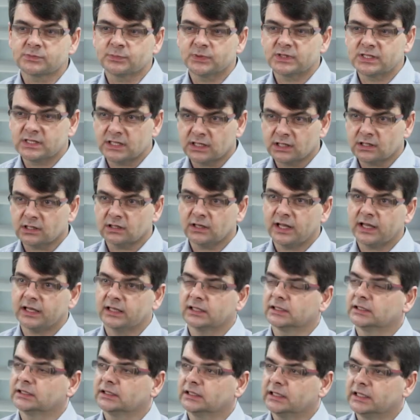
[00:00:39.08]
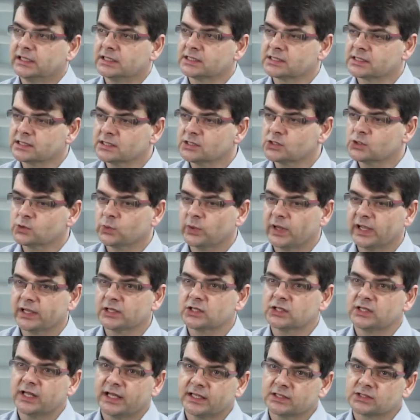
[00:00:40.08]
particular instance, we
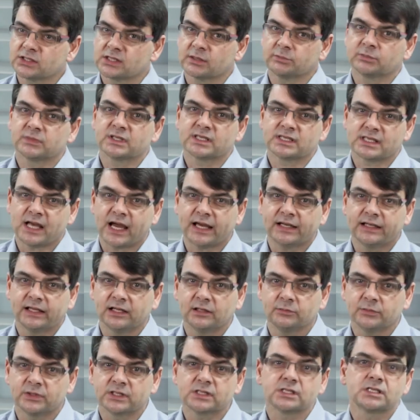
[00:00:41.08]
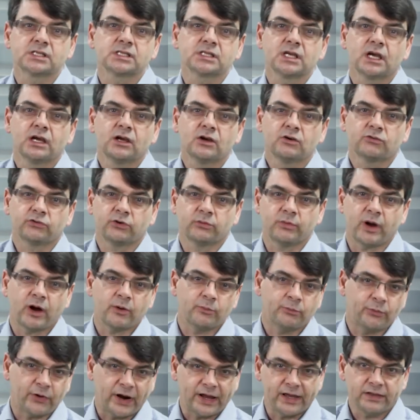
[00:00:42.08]
actually had some design elements from our
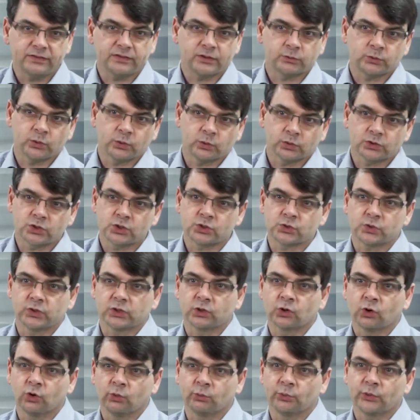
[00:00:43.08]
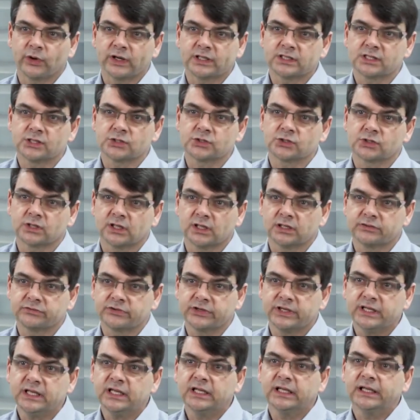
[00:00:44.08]
brain that we wanted to incorporate into the livery,